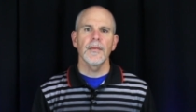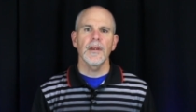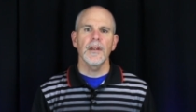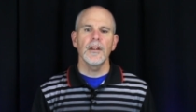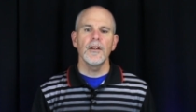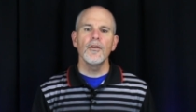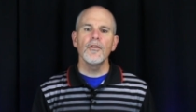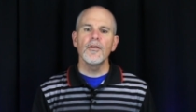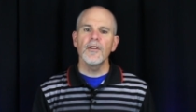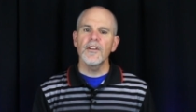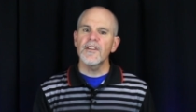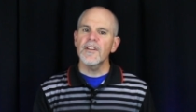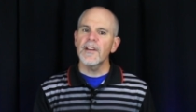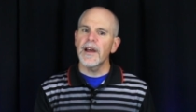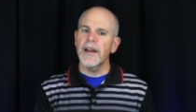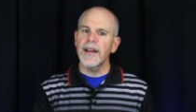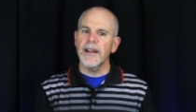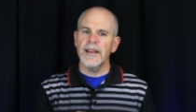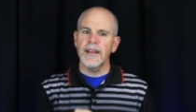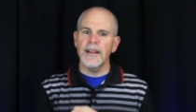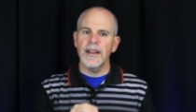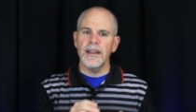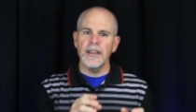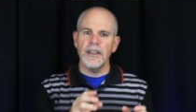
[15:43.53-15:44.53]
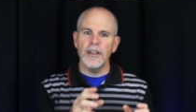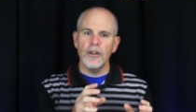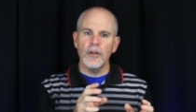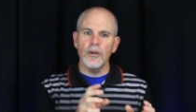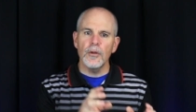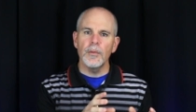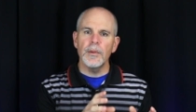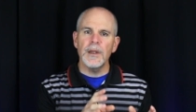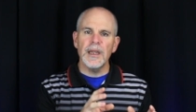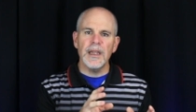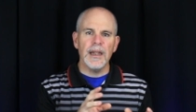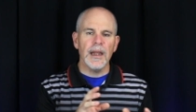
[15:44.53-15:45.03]
You just like that
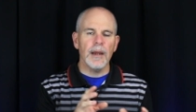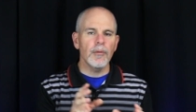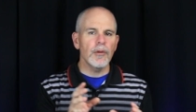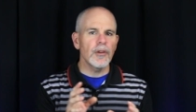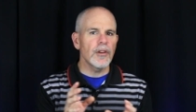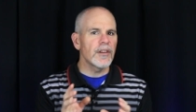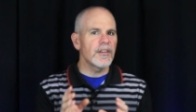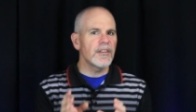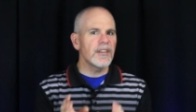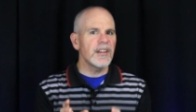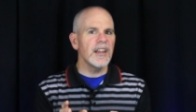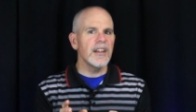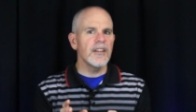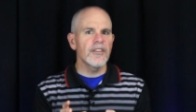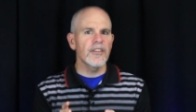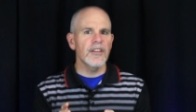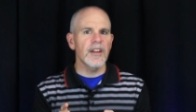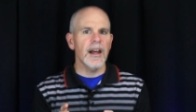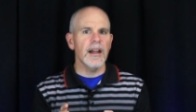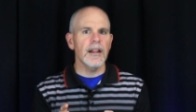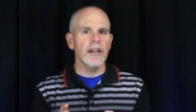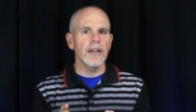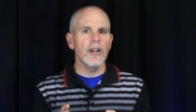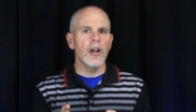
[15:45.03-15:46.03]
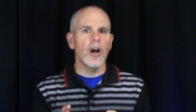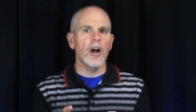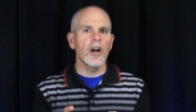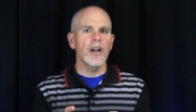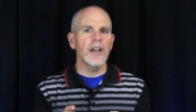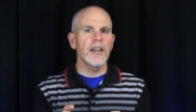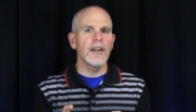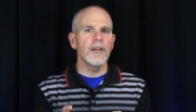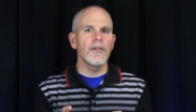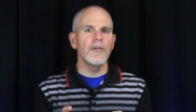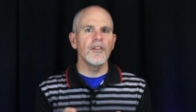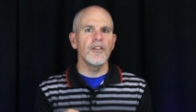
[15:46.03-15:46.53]
you being able to teach that law
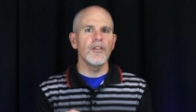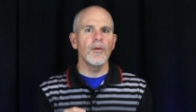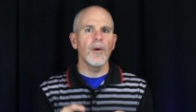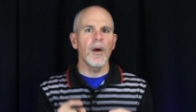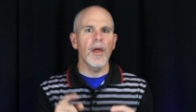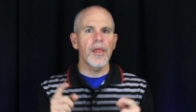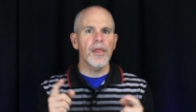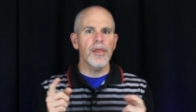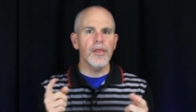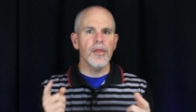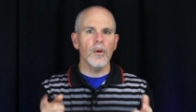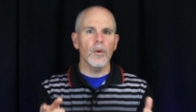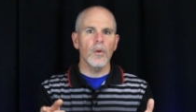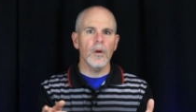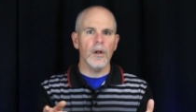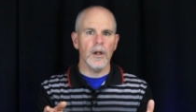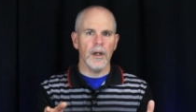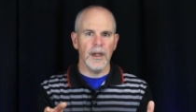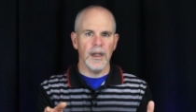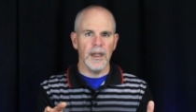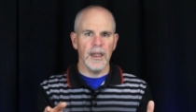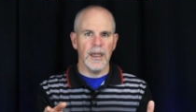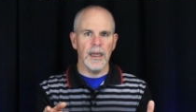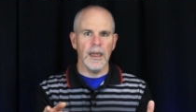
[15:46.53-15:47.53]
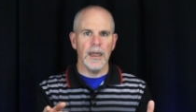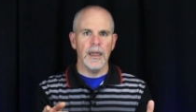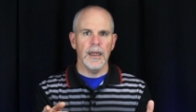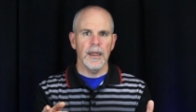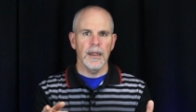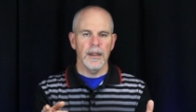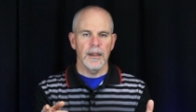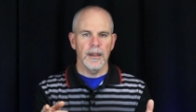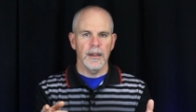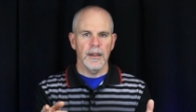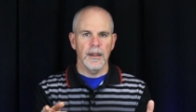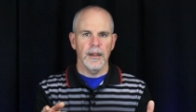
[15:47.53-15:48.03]
gives you authority
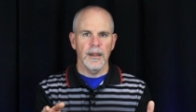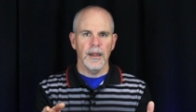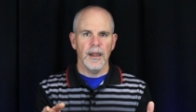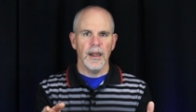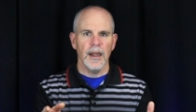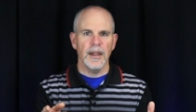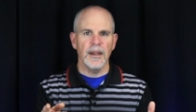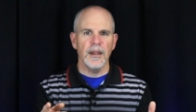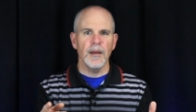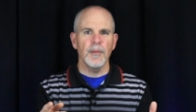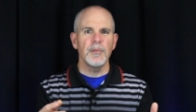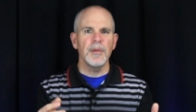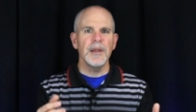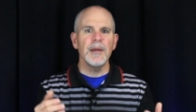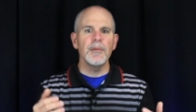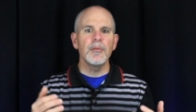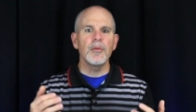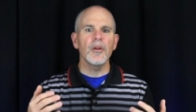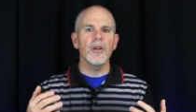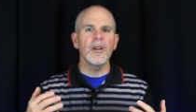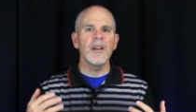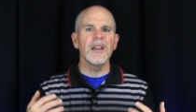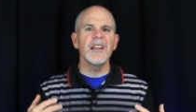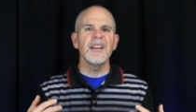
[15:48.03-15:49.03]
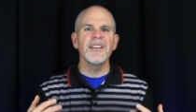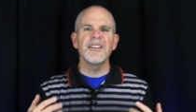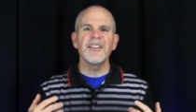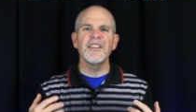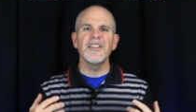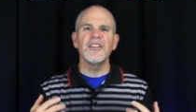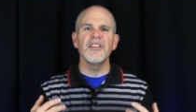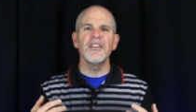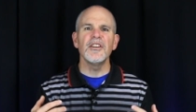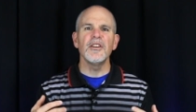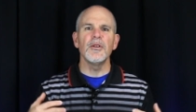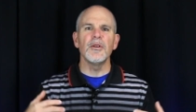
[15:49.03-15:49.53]
and that people
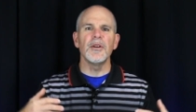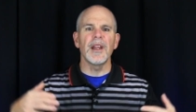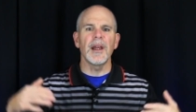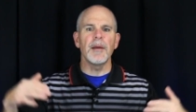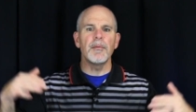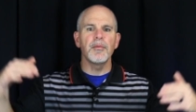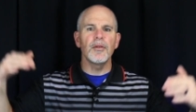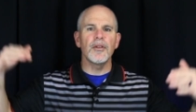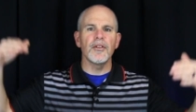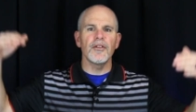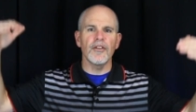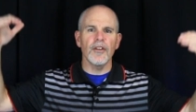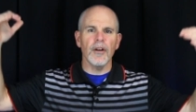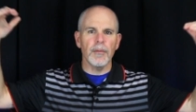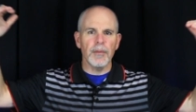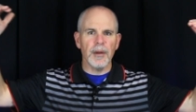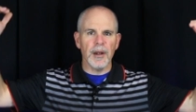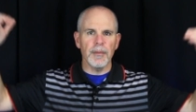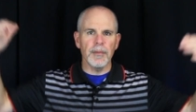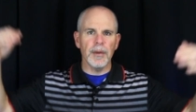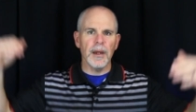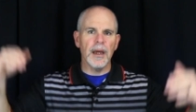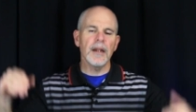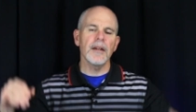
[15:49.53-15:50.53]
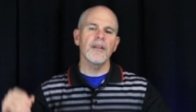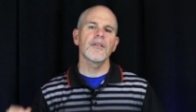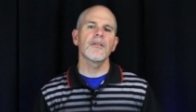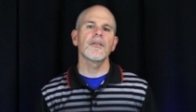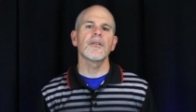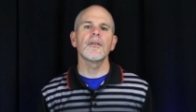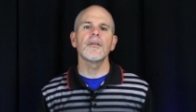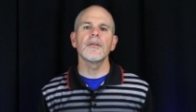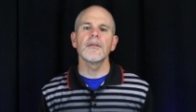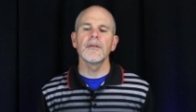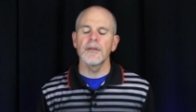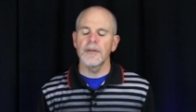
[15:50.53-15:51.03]
listen to you and they put you up on a
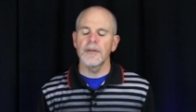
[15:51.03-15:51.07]
pedestal.